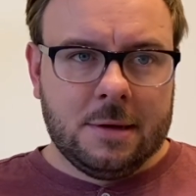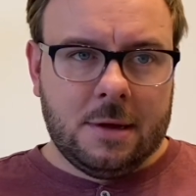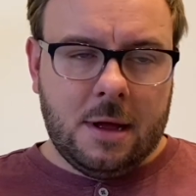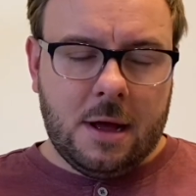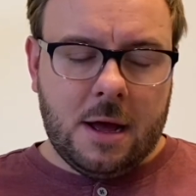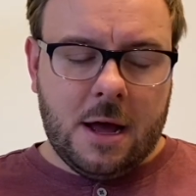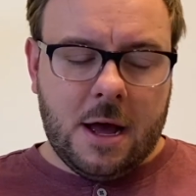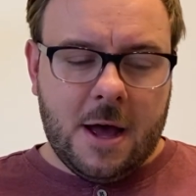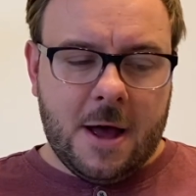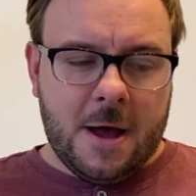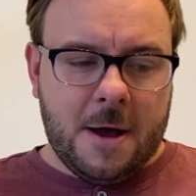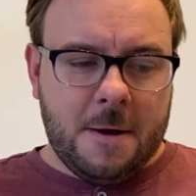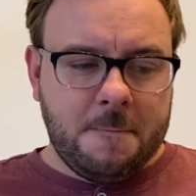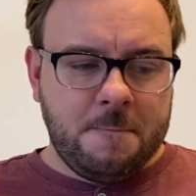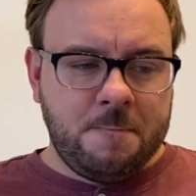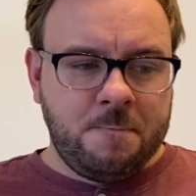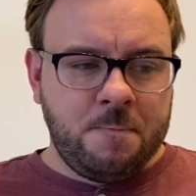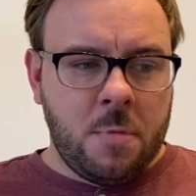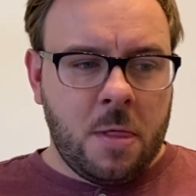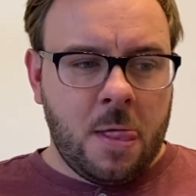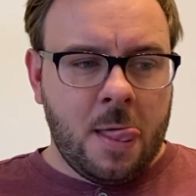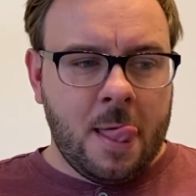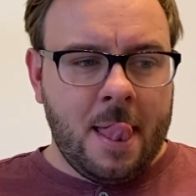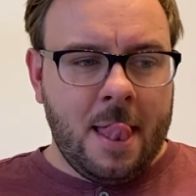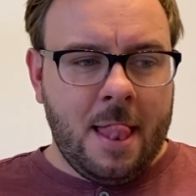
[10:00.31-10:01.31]

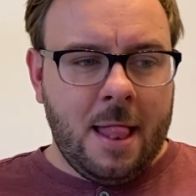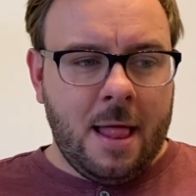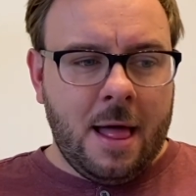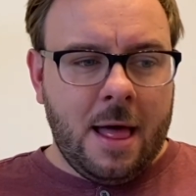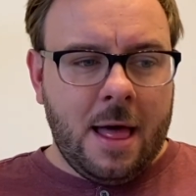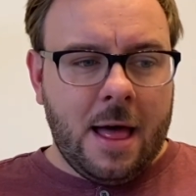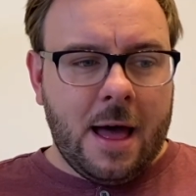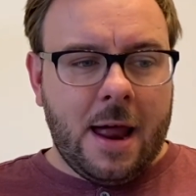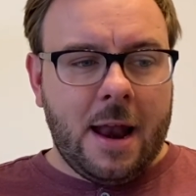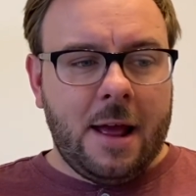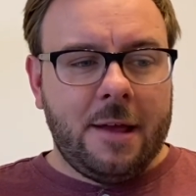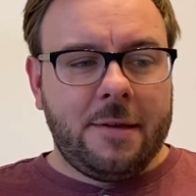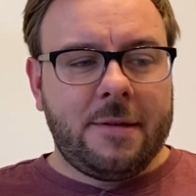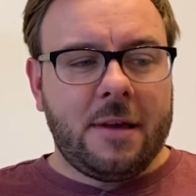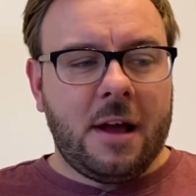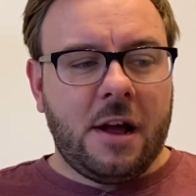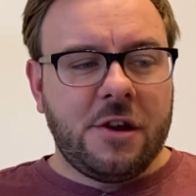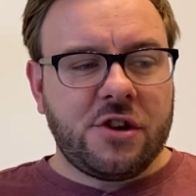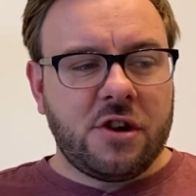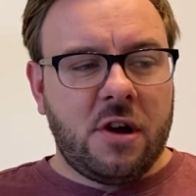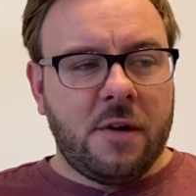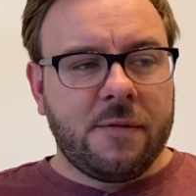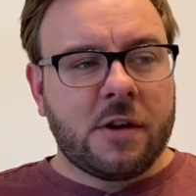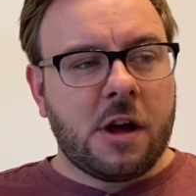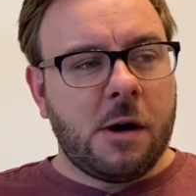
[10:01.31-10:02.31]
And as such,
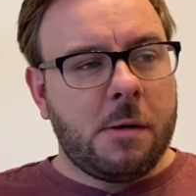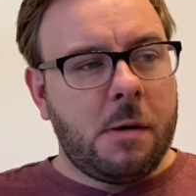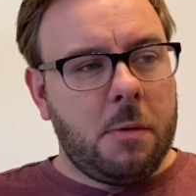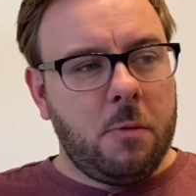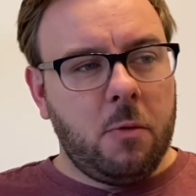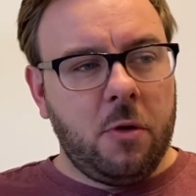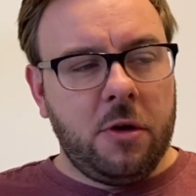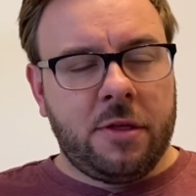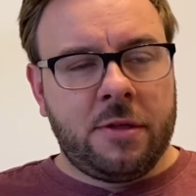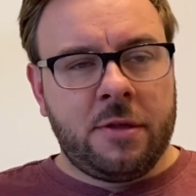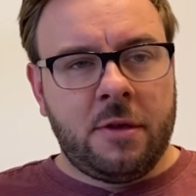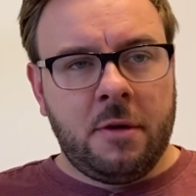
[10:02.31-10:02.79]
I've come up with